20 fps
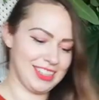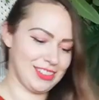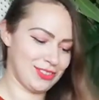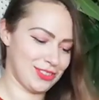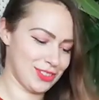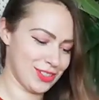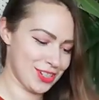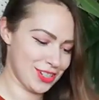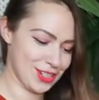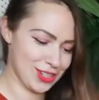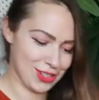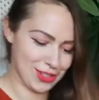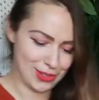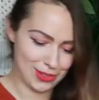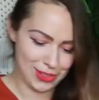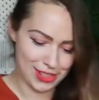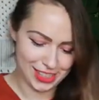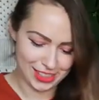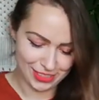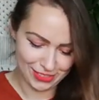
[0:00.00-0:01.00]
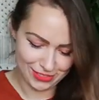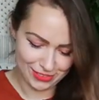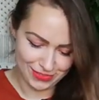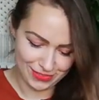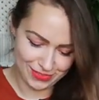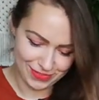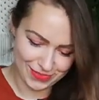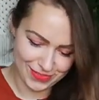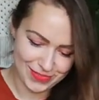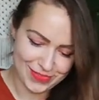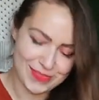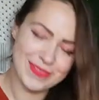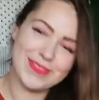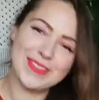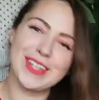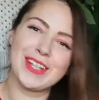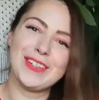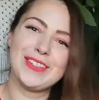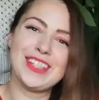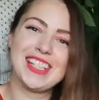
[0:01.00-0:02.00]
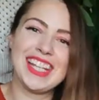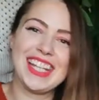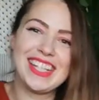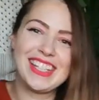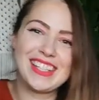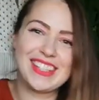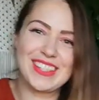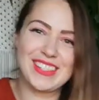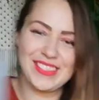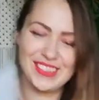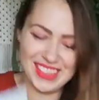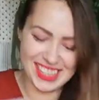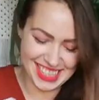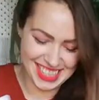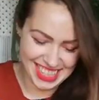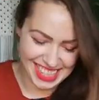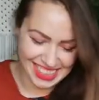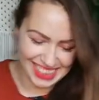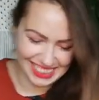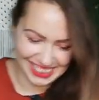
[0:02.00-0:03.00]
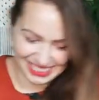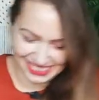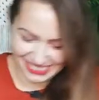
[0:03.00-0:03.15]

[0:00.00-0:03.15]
it for sure. Oh, thank you so much, Ellen.